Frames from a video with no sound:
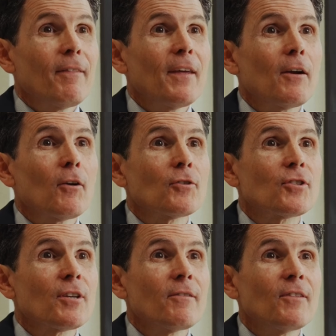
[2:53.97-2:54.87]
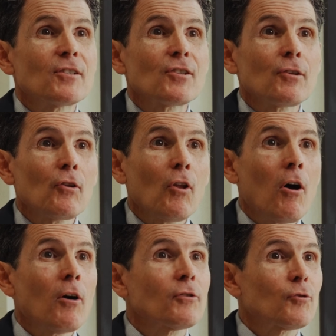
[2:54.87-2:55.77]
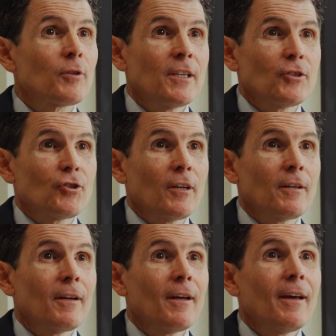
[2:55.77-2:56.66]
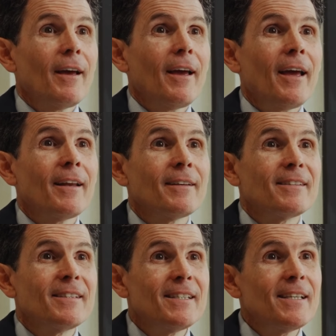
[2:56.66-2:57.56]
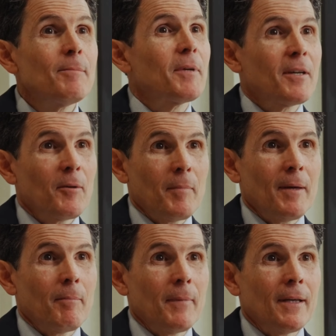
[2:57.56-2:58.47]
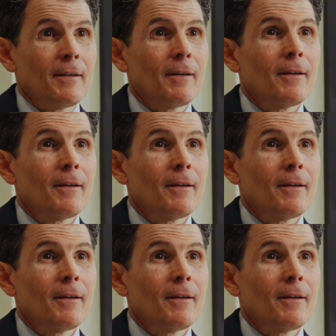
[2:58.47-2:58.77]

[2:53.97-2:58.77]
There's this long tradition and deep commitment